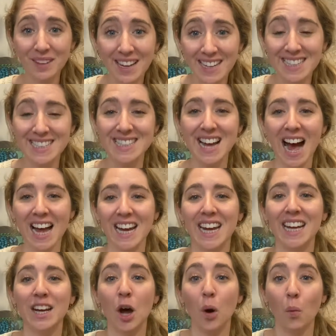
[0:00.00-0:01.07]
it's not
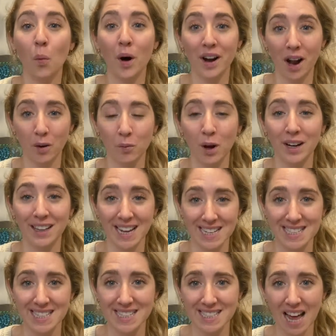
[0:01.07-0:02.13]
in a one-on-one
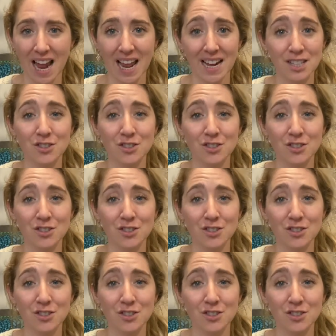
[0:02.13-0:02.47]
lesson setting.